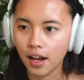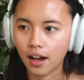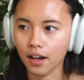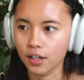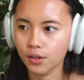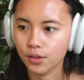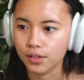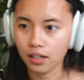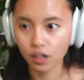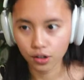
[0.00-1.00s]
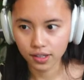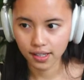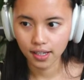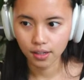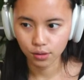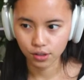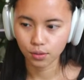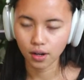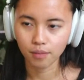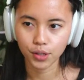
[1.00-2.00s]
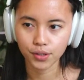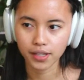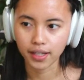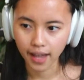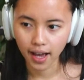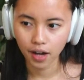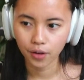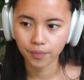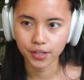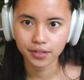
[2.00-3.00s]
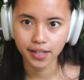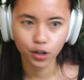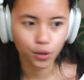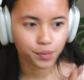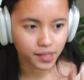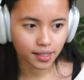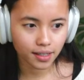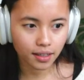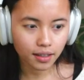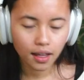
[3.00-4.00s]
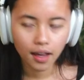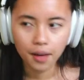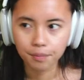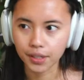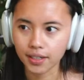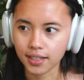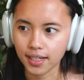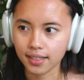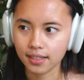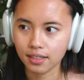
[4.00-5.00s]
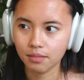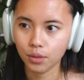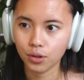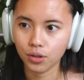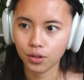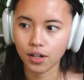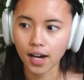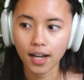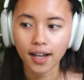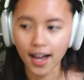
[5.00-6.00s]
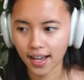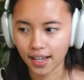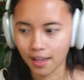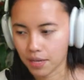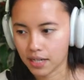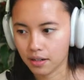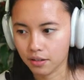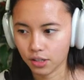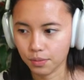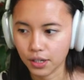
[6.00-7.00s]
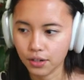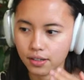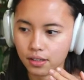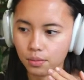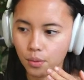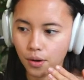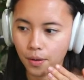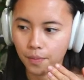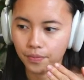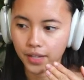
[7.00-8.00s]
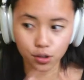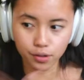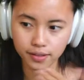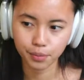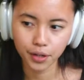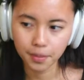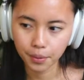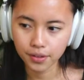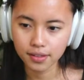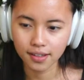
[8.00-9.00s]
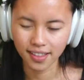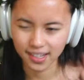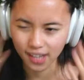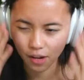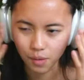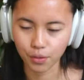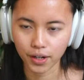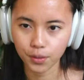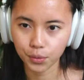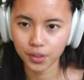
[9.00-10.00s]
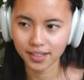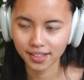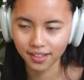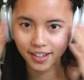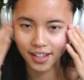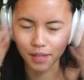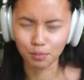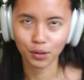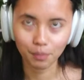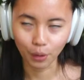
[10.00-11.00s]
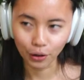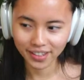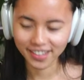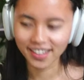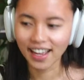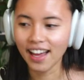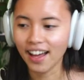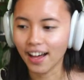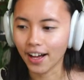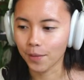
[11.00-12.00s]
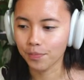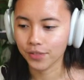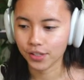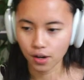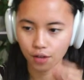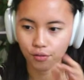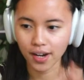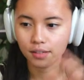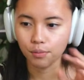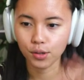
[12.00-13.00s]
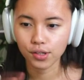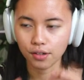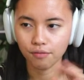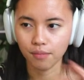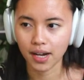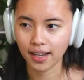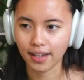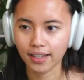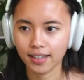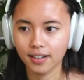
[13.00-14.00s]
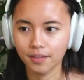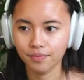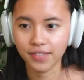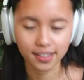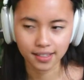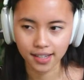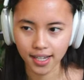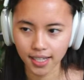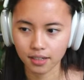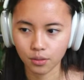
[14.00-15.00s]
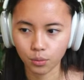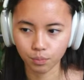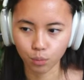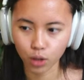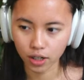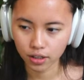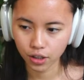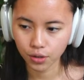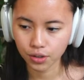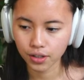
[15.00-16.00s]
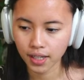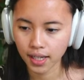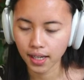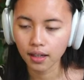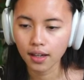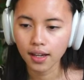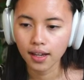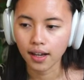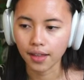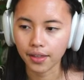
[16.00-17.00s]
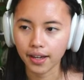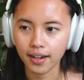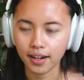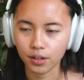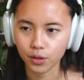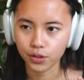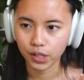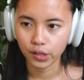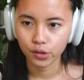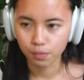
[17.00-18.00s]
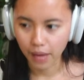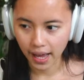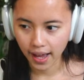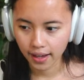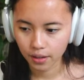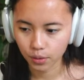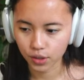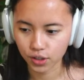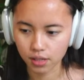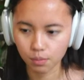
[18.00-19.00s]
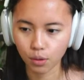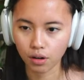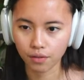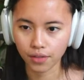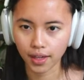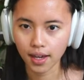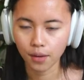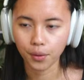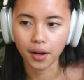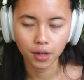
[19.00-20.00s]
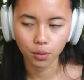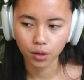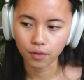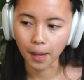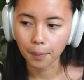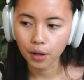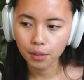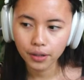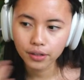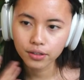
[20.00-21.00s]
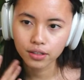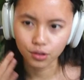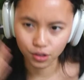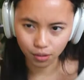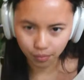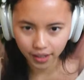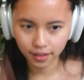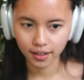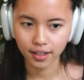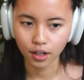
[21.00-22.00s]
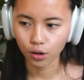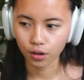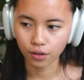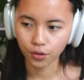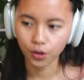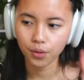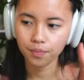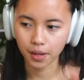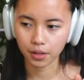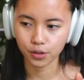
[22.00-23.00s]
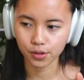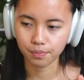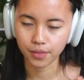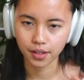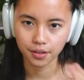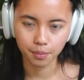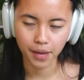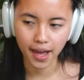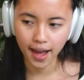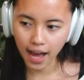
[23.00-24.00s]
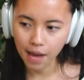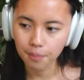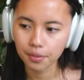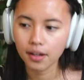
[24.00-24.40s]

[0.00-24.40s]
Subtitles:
I use Logseek, which is what I'm using now. It's like Obsidian, but it's more, I like it better just because it uses bullet points, and that's how my brain works, in bullet points. So I write most of my like day-to-day work notes on here. And then I also use Bear, which is more of the, whenever I want to write a blog post or something in a longer form, I use the Bear app.